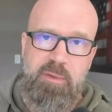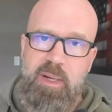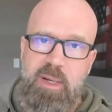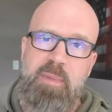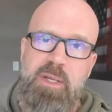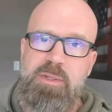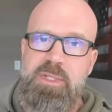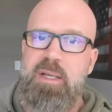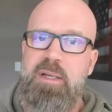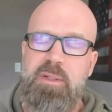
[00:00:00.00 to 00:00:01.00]
I'd recommend you
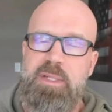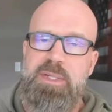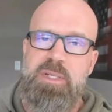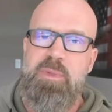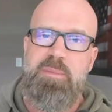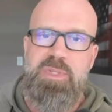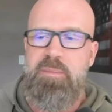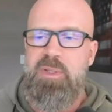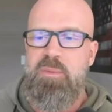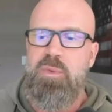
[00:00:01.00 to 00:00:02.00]
take a look at some of them.
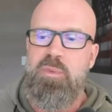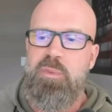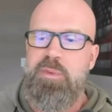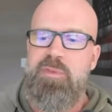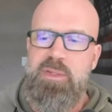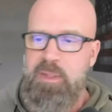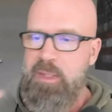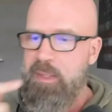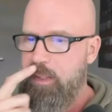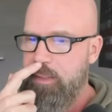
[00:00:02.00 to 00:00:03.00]
Some of them will reveal
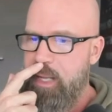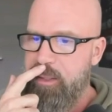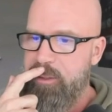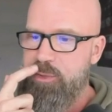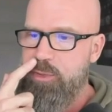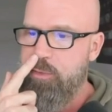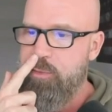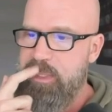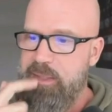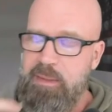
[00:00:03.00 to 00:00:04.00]
a lot of the
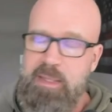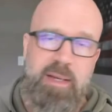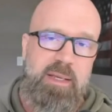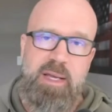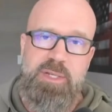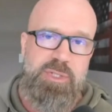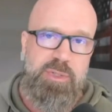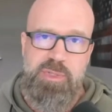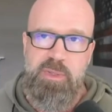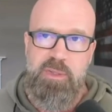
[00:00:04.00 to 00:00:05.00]
truths that a lot of guys
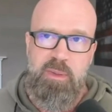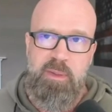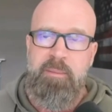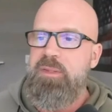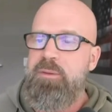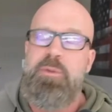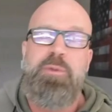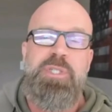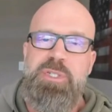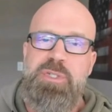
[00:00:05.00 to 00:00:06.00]
choose to ignore.
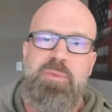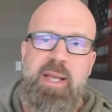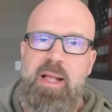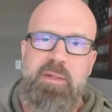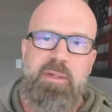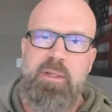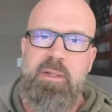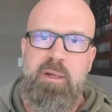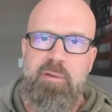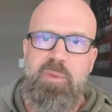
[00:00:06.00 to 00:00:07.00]
They're just the reality
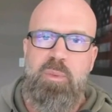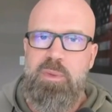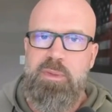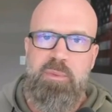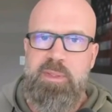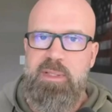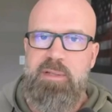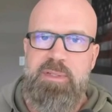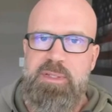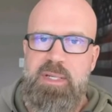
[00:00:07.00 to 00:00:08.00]
of the world that we
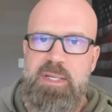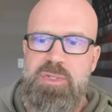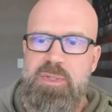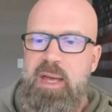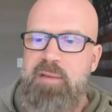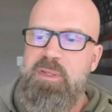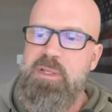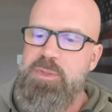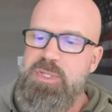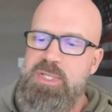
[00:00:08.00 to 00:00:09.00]
live in today. So you have to
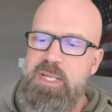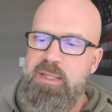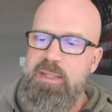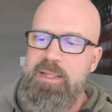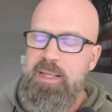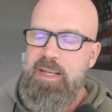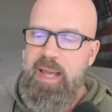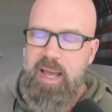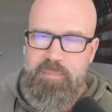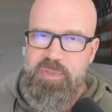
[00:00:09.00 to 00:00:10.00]
understand that
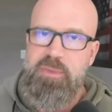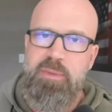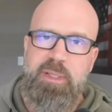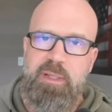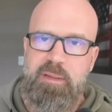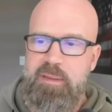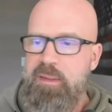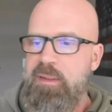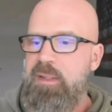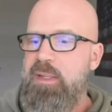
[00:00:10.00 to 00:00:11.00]
absolutely
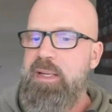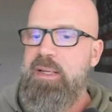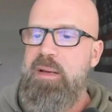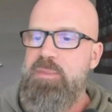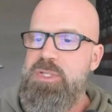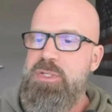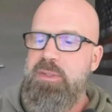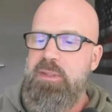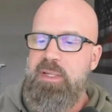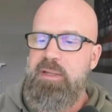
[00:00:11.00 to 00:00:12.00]
nothing that comes into
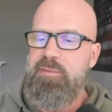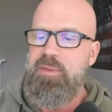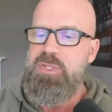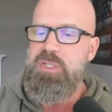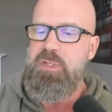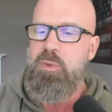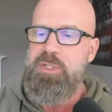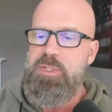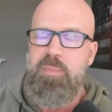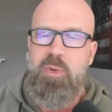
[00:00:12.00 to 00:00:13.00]
your life is
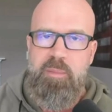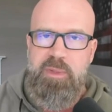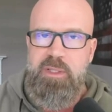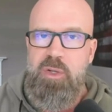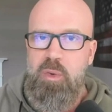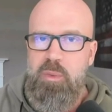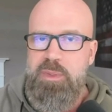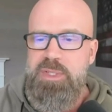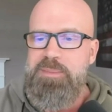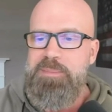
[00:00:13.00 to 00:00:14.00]
going to permanently
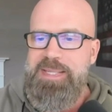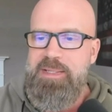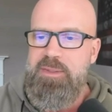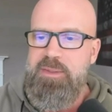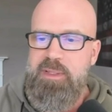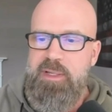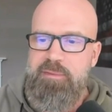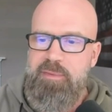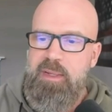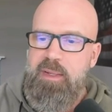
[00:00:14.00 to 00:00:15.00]
always be in your
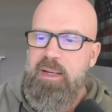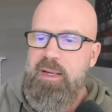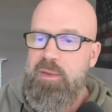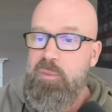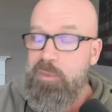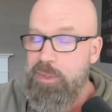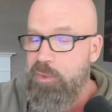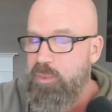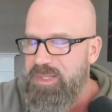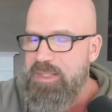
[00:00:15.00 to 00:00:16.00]
life.
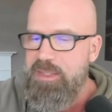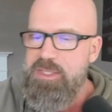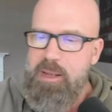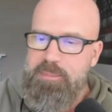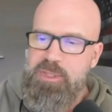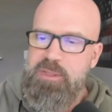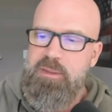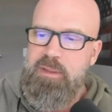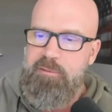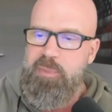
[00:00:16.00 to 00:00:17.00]
With the
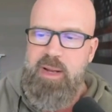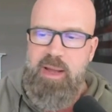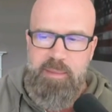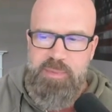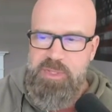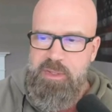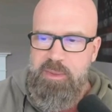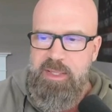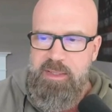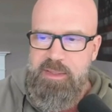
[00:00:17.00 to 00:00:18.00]
exception of perhaps,
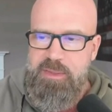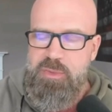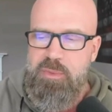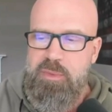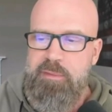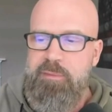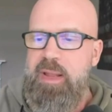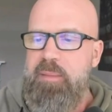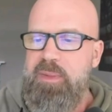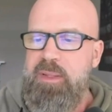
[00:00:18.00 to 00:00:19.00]
kids or
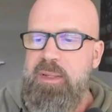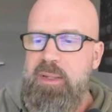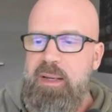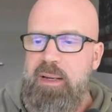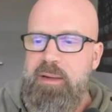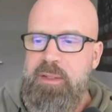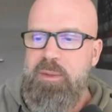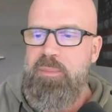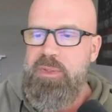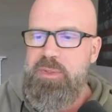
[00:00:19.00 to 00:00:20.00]
family,
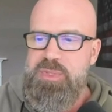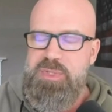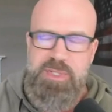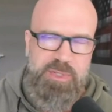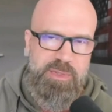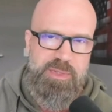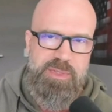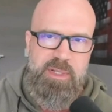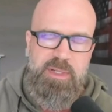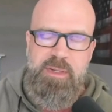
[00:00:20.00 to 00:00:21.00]
brothers and
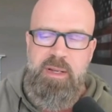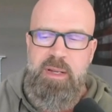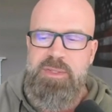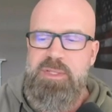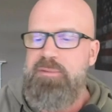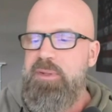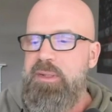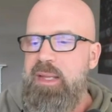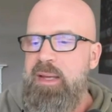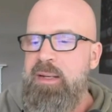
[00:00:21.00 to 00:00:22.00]
sisters and stuff
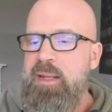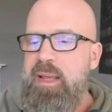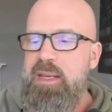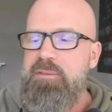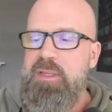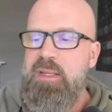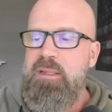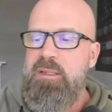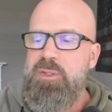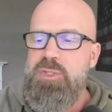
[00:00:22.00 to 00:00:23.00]
like that. And even
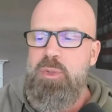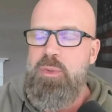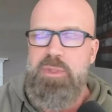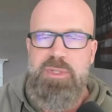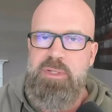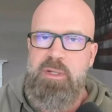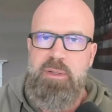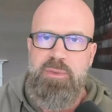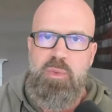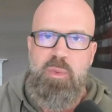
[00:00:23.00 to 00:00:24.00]
then, there's always,
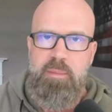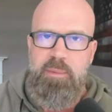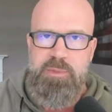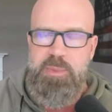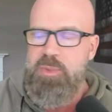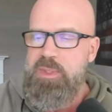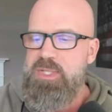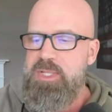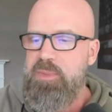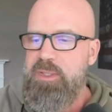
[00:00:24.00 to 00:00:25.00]
squabbles between
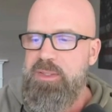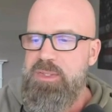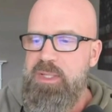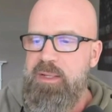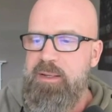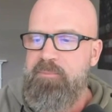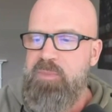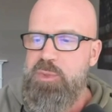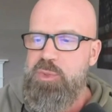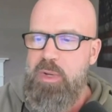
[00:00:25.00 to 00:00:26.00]
siblings,
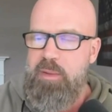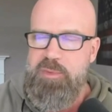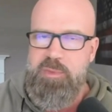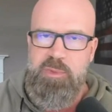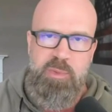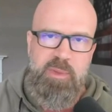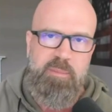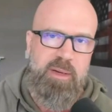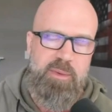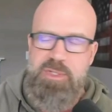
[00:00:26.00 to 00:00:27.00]
squabbles between
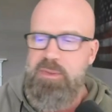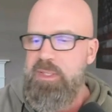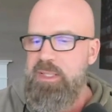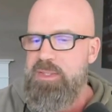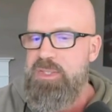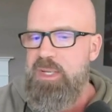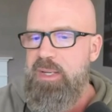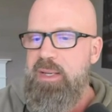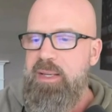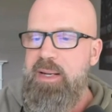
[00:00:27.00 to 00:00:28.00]
parents and their kids.
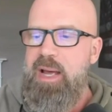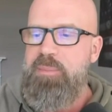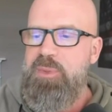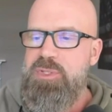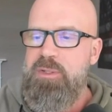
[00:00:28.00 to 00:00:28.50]
It happens.